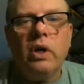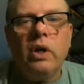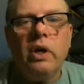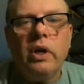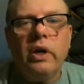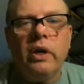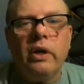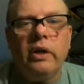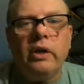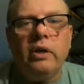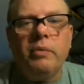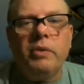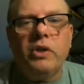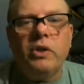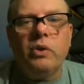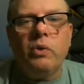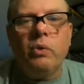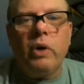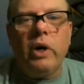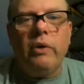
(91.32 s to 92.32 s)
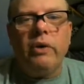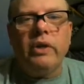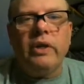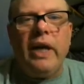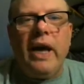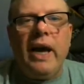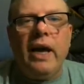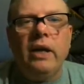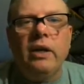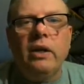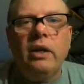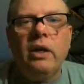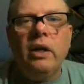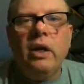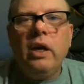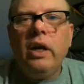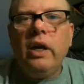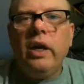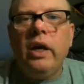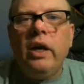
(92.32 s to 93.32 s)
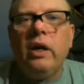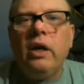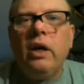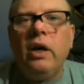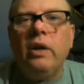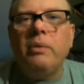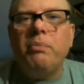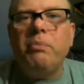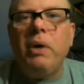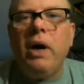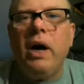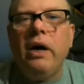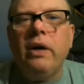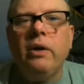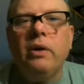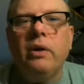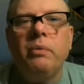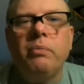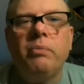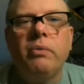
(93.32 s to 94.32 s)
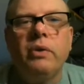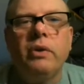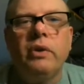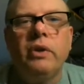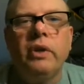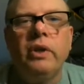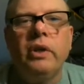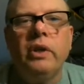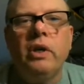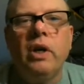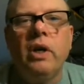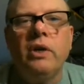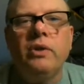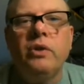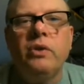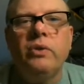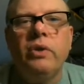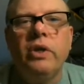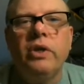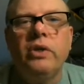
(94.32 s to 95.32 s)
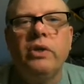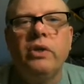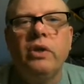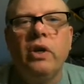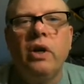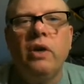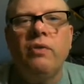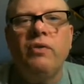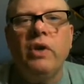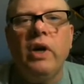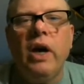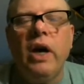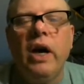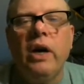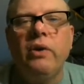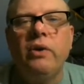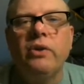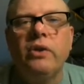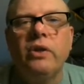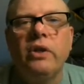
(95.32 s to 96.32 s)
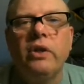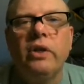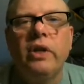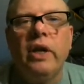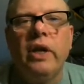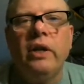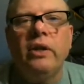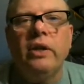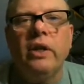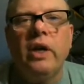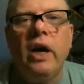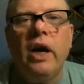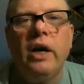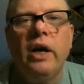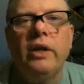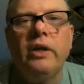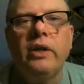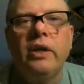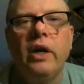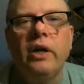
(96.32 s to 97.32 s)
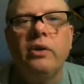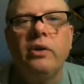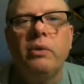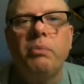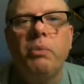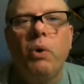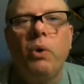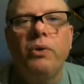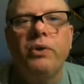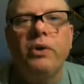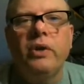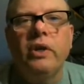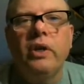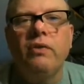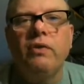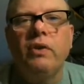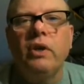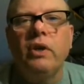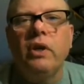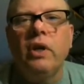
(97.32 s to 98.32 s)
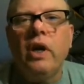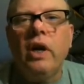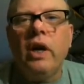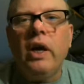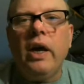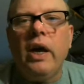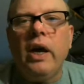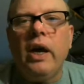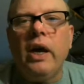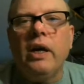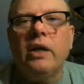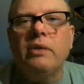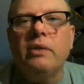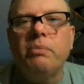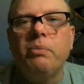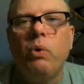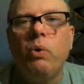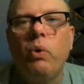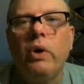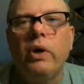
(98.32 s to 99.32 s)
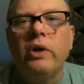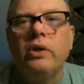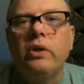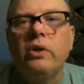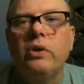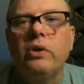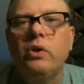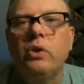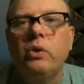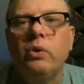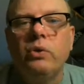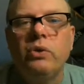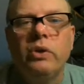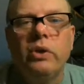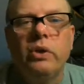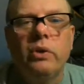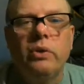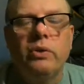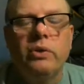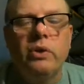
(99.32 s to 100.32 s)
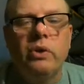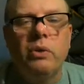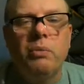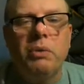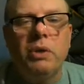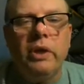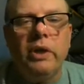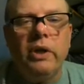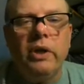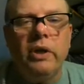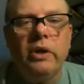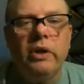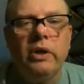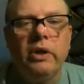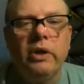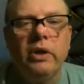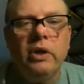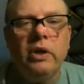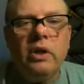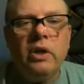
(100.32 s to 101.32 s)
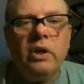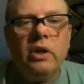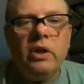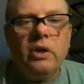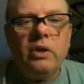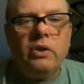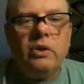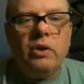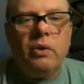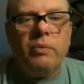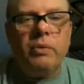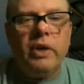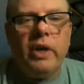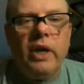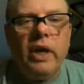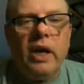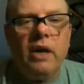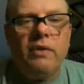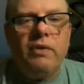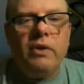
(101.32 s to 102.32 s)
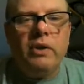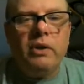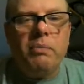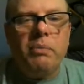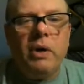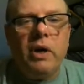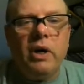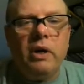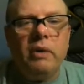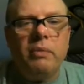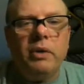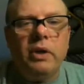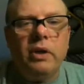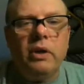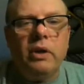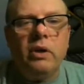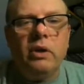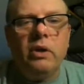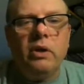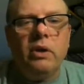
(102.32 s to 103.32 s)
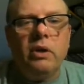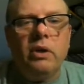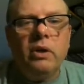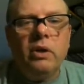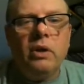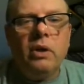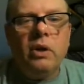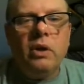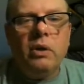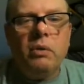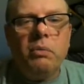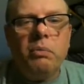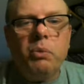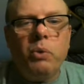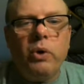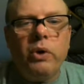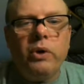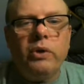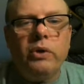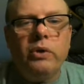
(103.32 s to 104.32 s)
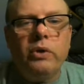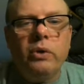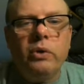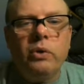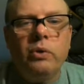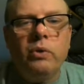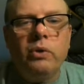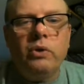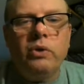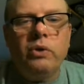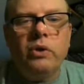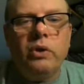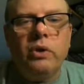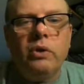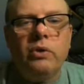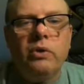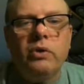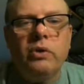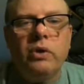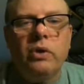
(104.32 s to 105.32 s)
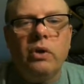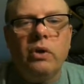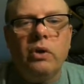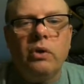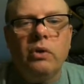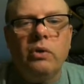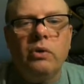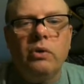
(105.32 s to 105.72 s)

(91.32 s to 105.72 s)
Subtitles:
I'm going to be squaring that. And on the bottom, the concentration of the hydrogen and the iodine, they're both given as 0.200 molarity. So I'm going to have on the bottom here 0.200